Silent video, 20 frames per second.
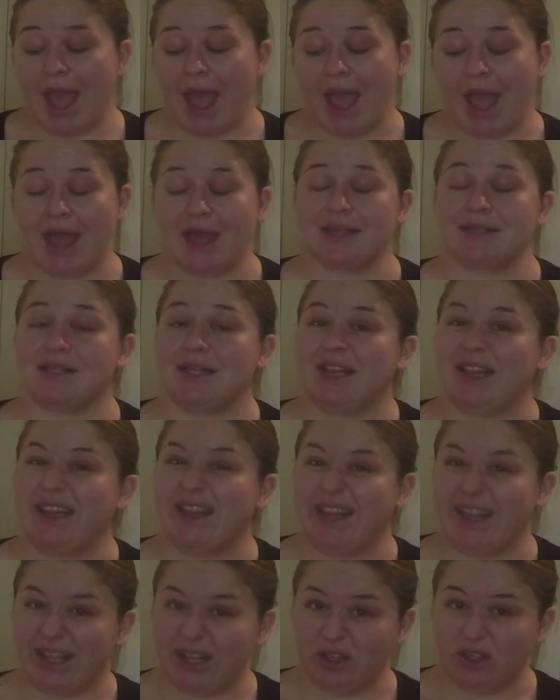and
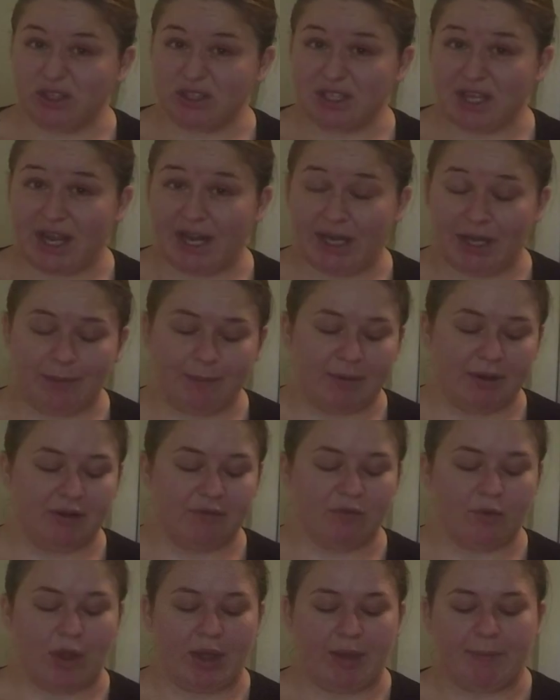a little tiny bit
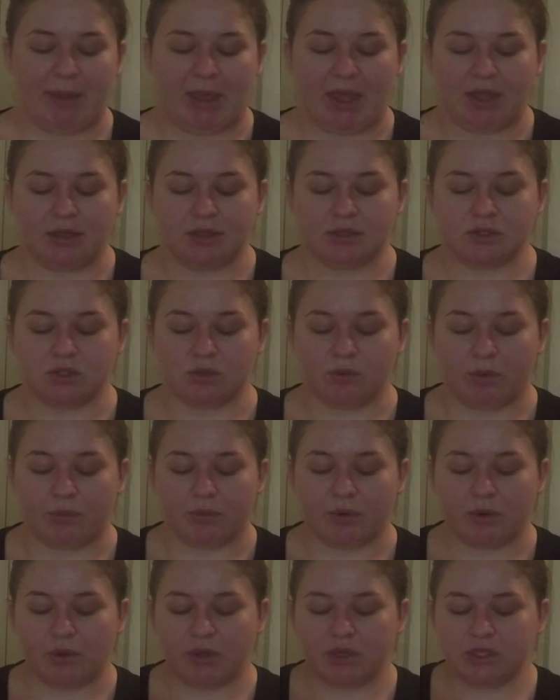of white paint. So what we're
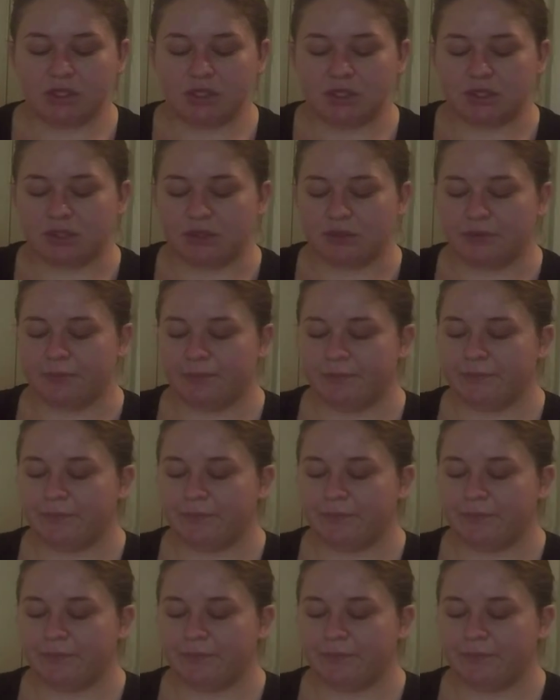going to do